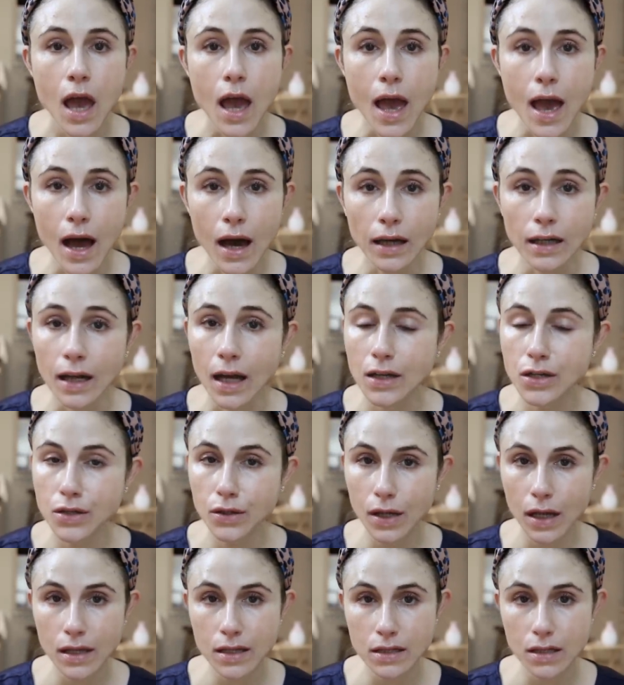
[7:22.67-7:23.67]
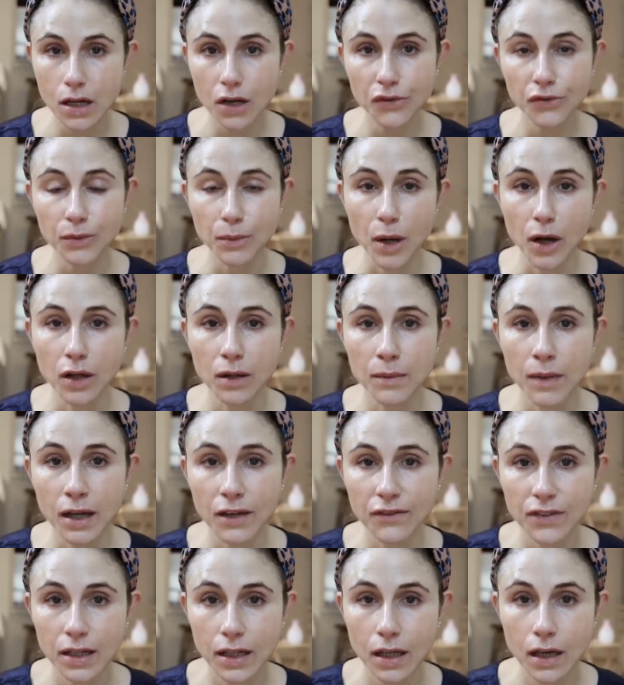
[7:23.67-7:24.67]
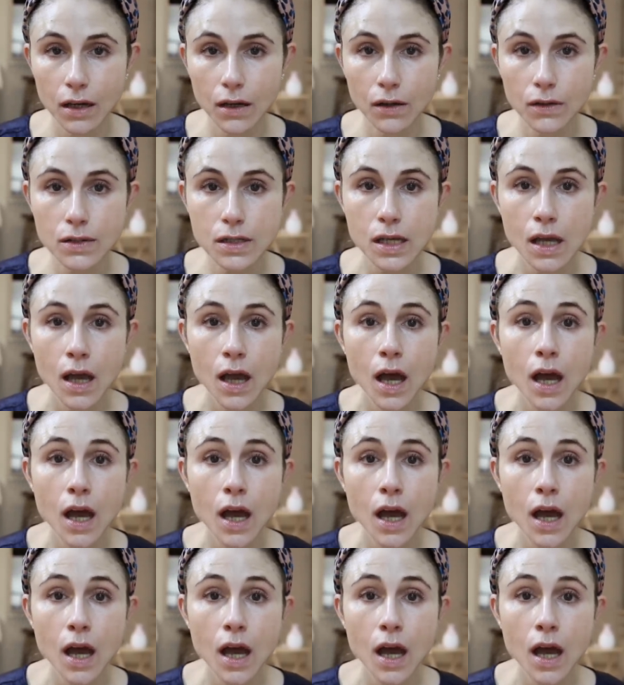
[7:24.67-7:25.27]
And as you guys know from all of my videos,